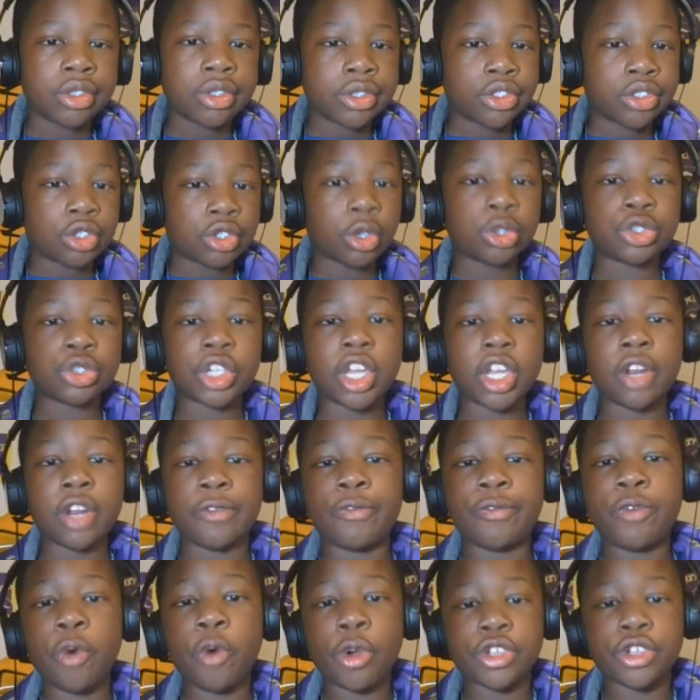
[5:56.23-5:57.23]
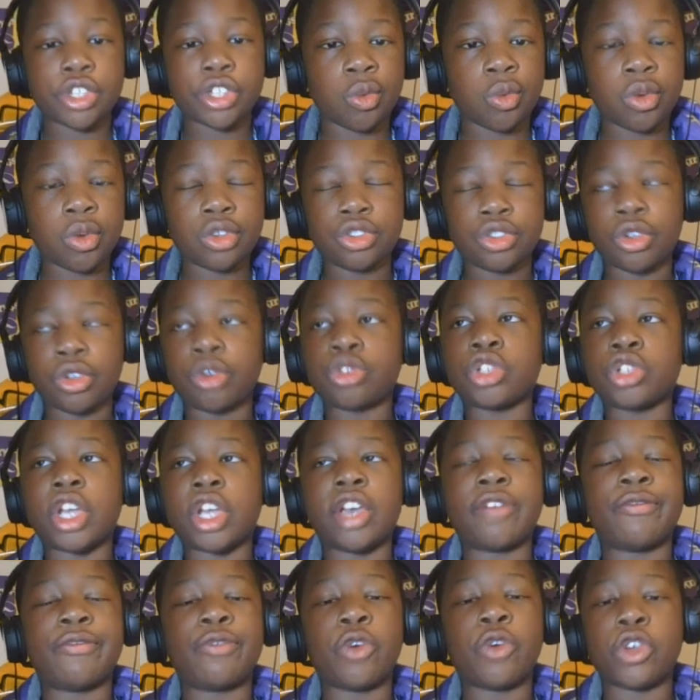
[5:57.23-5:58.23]
Don't try and force
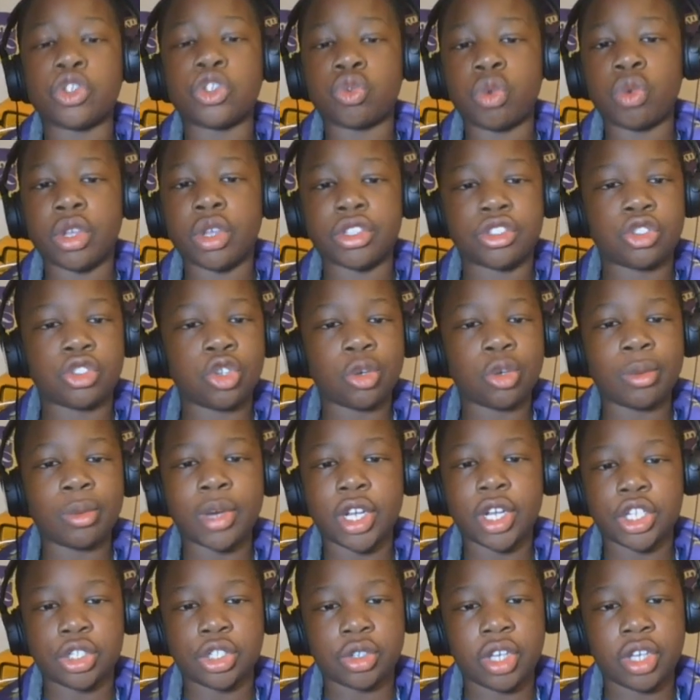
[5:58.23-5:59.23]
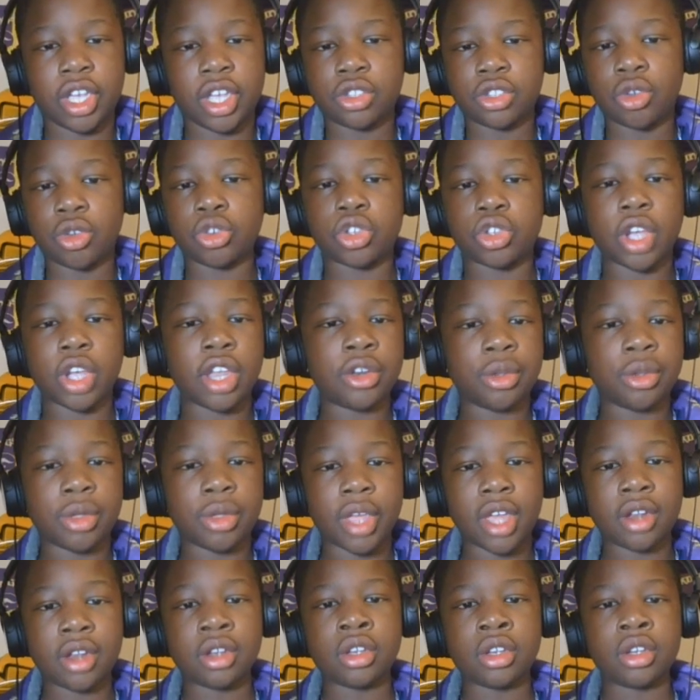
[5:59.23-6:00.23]
runs too much. Okay, don't try and do
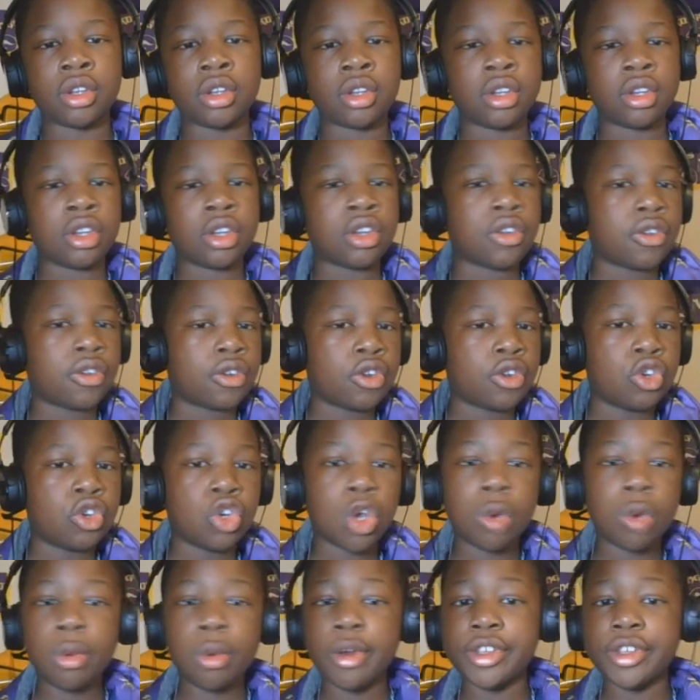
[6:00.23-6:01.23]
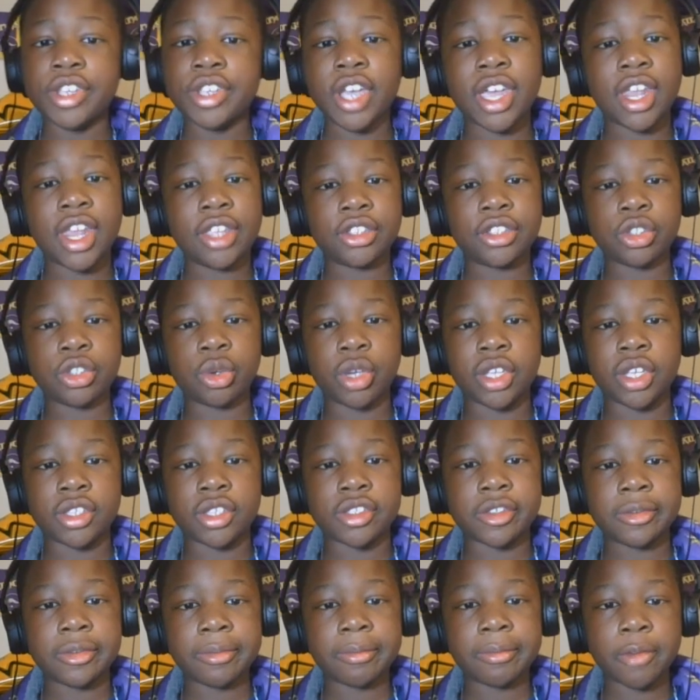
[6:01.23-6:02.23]
that. No more tight end
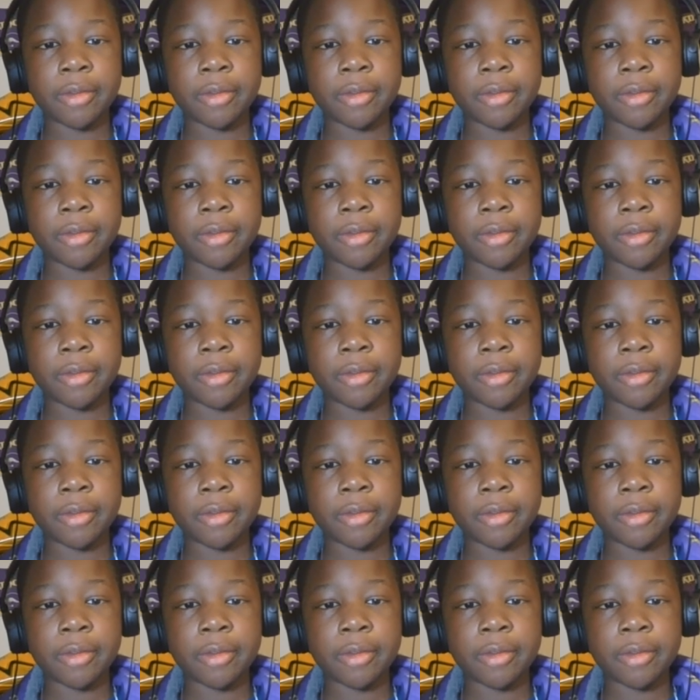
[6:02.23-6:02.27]
screens.